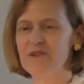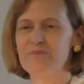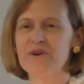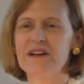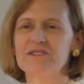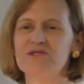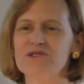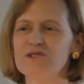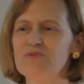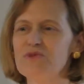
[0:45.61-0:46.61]
the
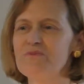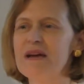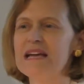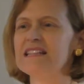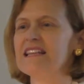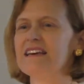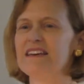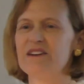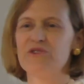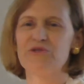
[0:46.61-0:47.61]
branches were
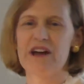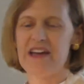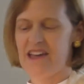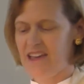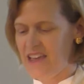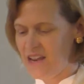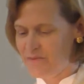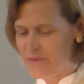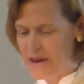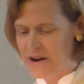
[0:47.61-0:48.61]
mainly gray
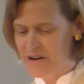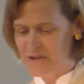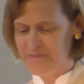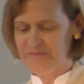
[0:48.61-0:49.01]
and bare.